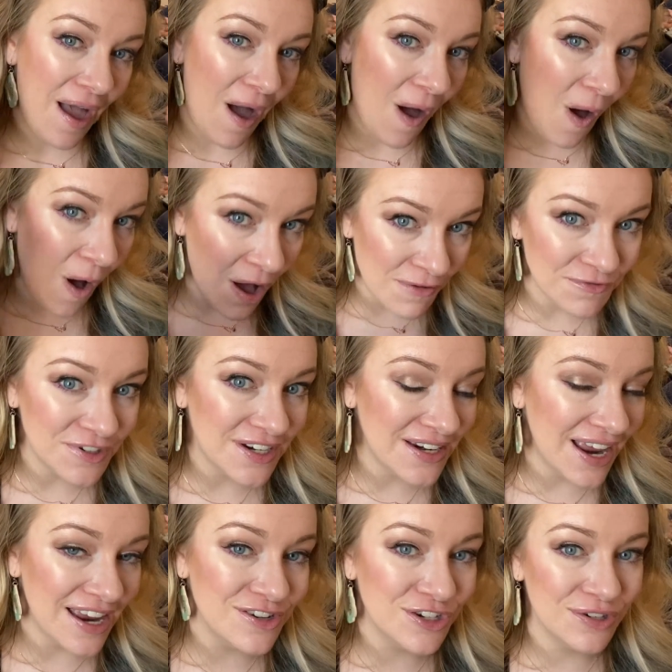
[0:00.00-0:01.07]
often
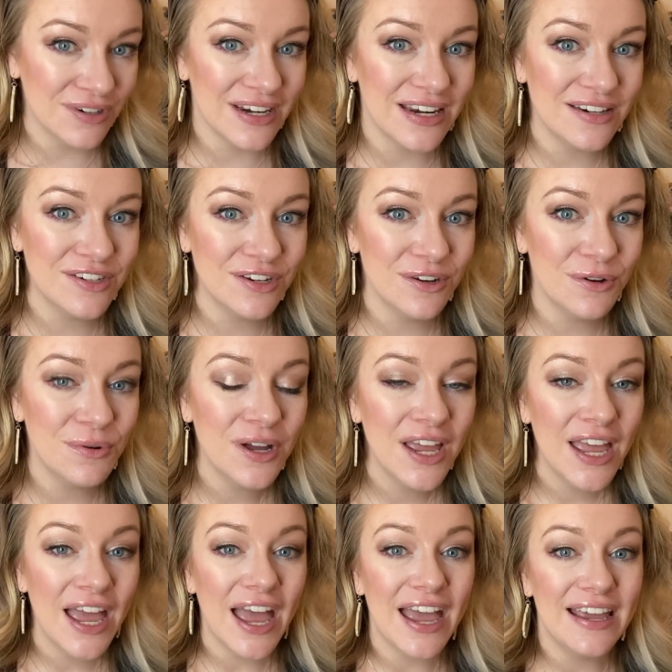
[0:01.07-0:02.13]
as you need to
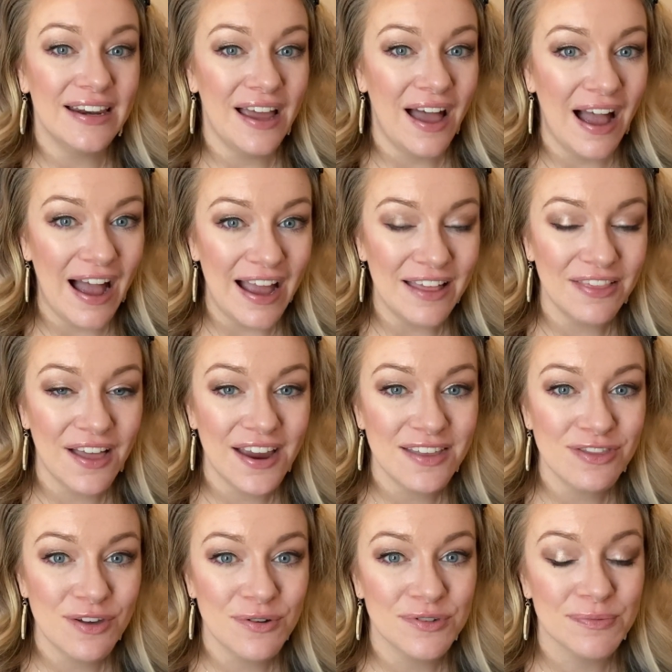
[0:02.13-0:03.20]
and highlight
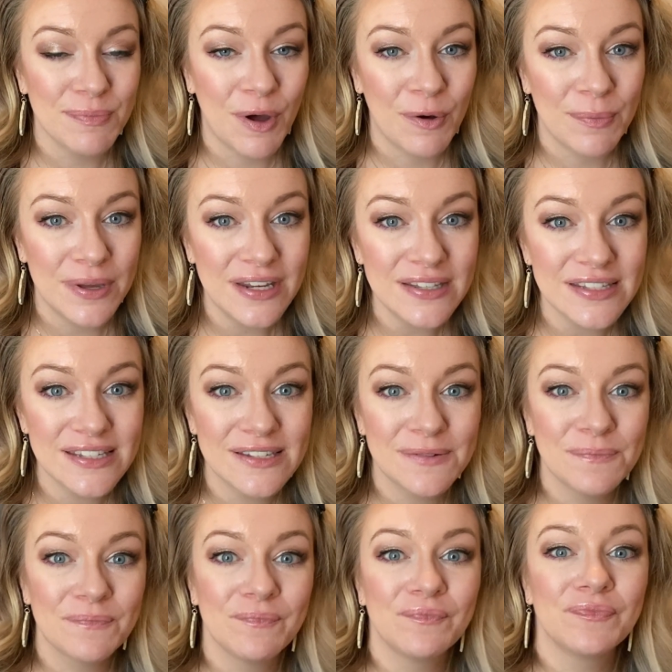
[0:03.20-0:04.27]
those moments
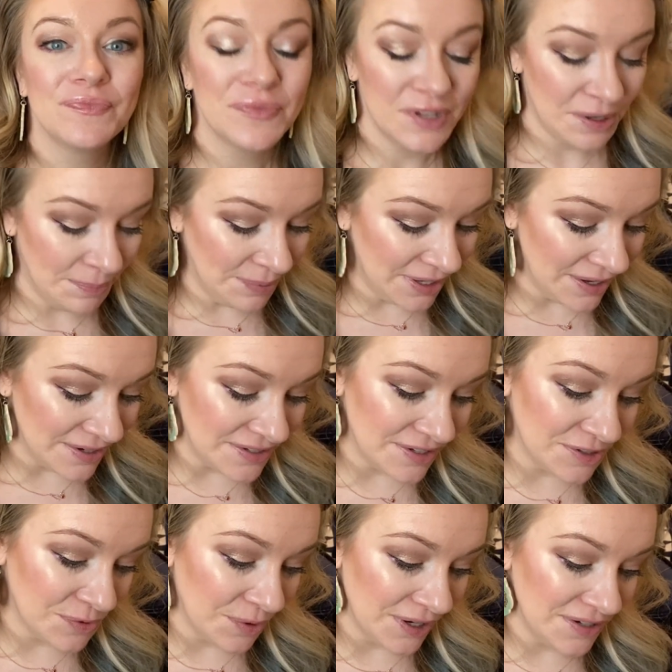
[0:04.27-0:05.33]
because it's
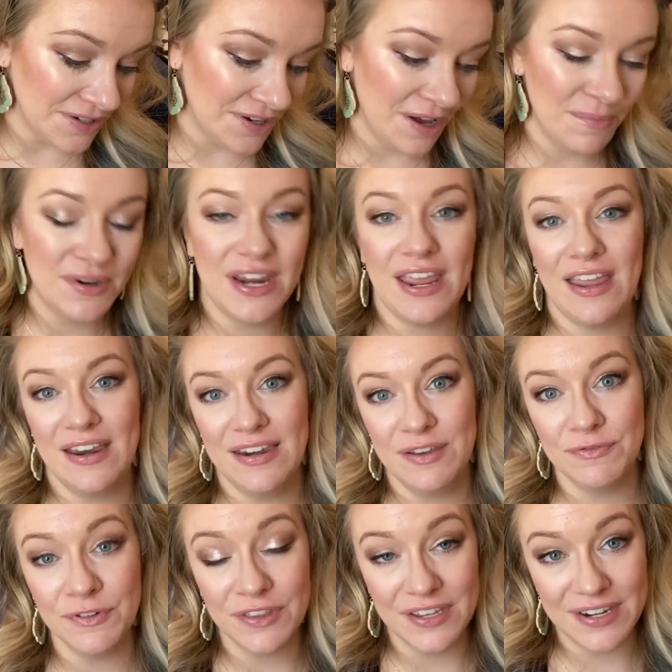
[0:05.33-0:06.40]
going to come in handy
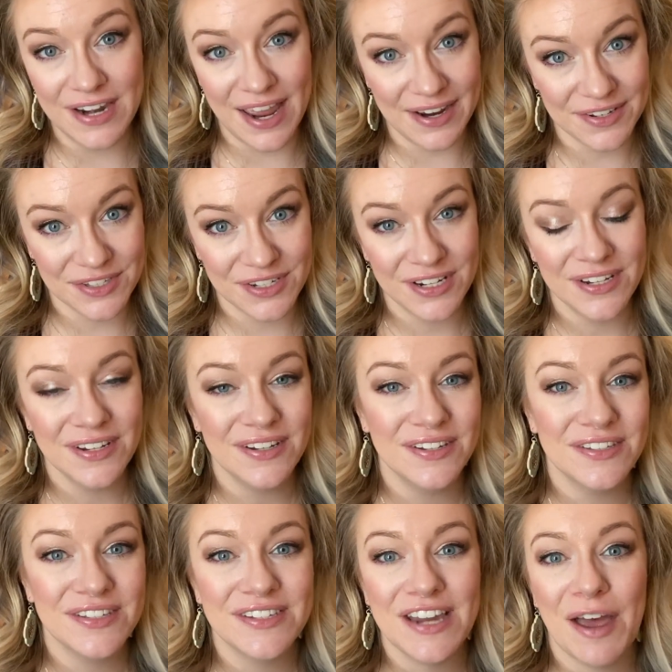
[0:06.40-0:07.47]
for the next
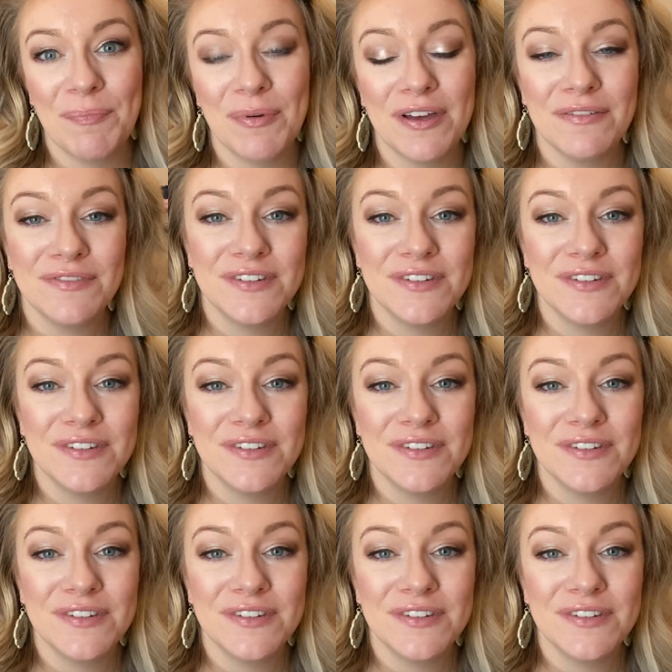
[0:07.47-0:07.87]
step of